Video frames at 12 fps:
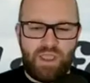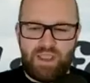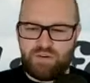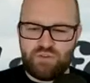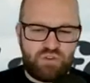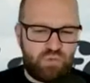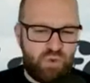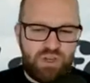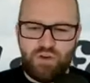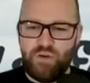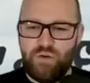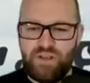extra
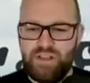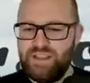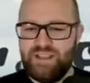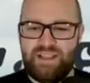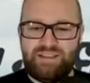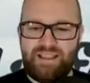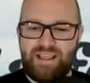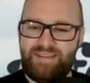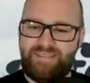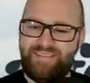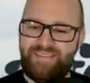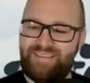sweetener or anything like that.
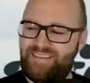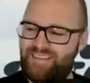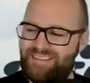It's just